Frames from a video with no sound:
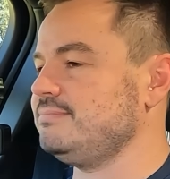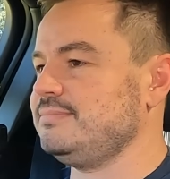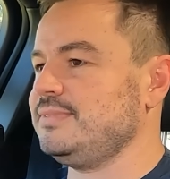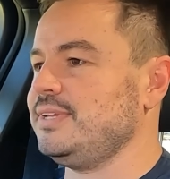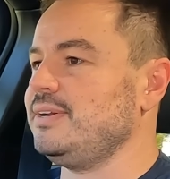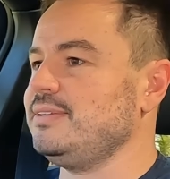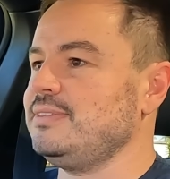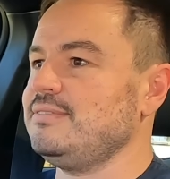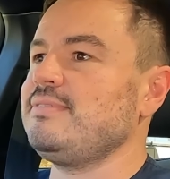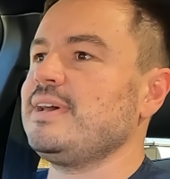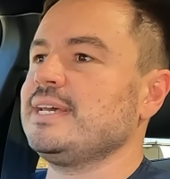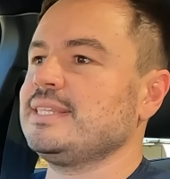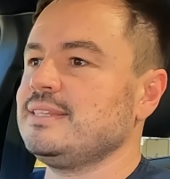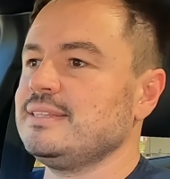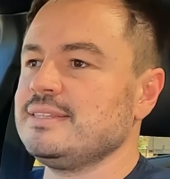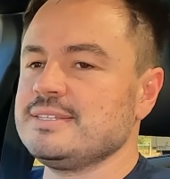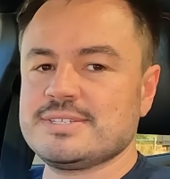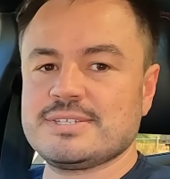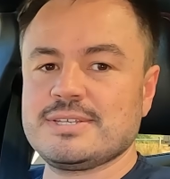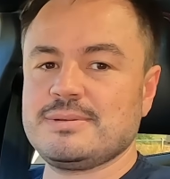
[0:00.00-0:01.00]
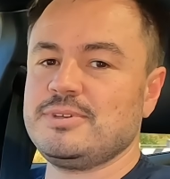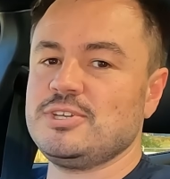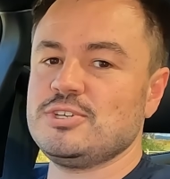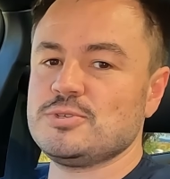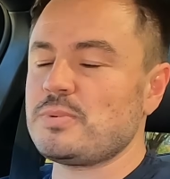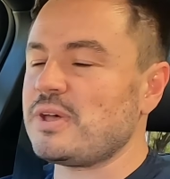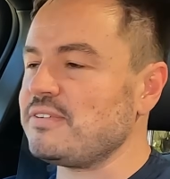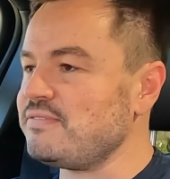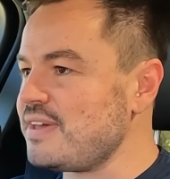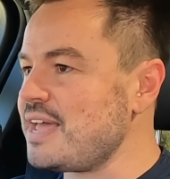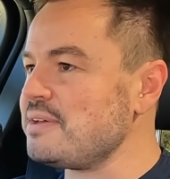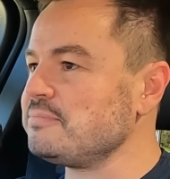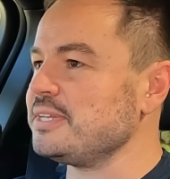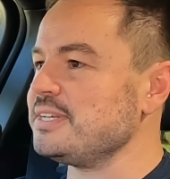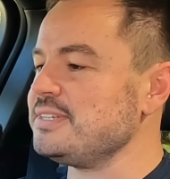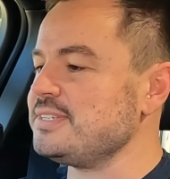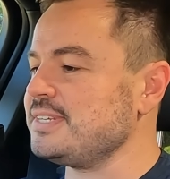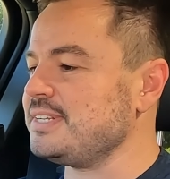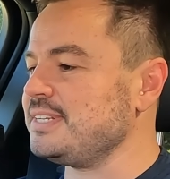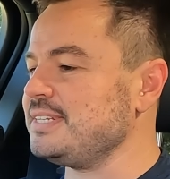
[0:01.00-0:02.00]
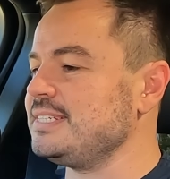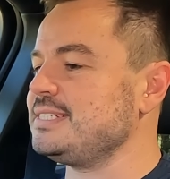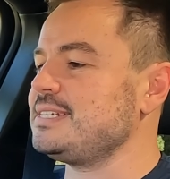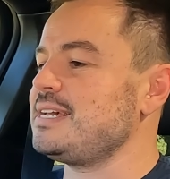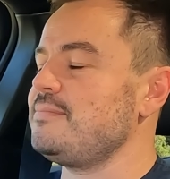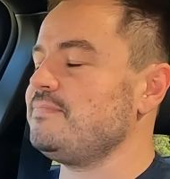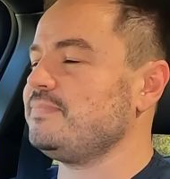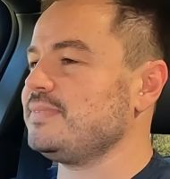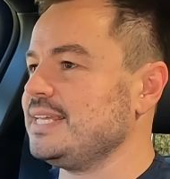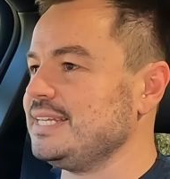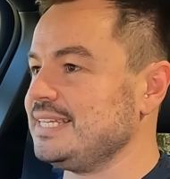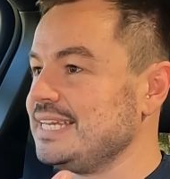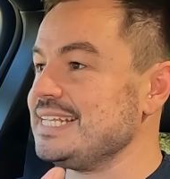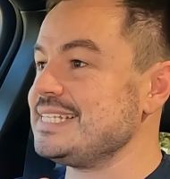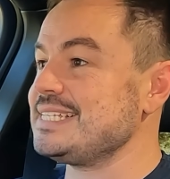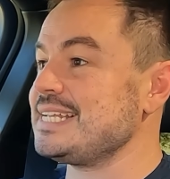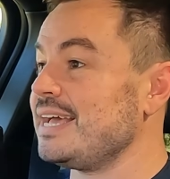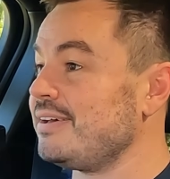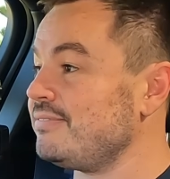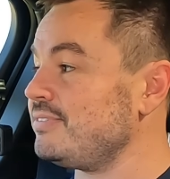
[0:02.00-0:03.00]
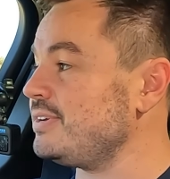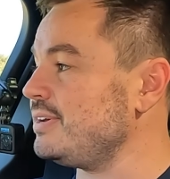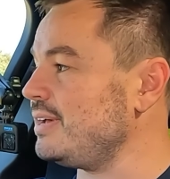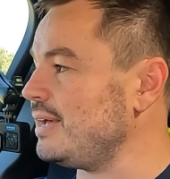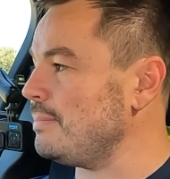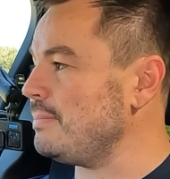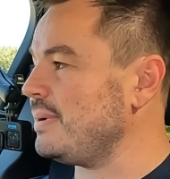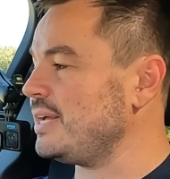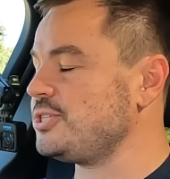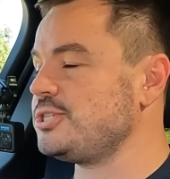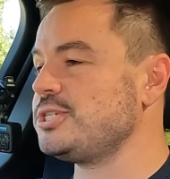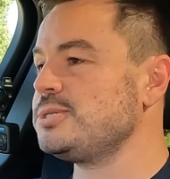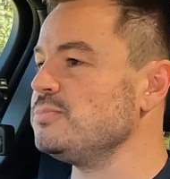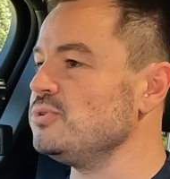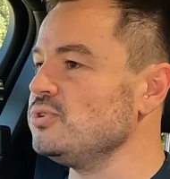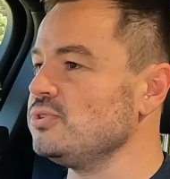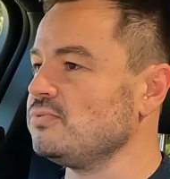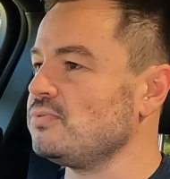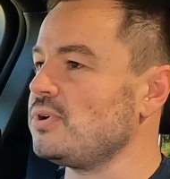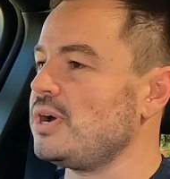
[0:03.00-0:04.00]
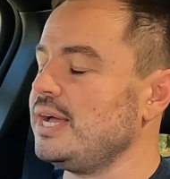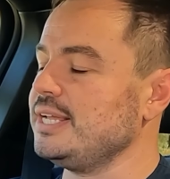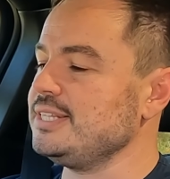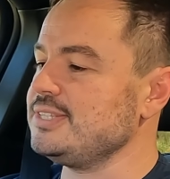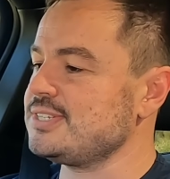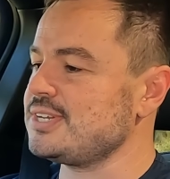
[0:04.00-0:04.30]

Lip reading: you know, the fact that this is going to be used by families, and it needs to have a much smoother ride.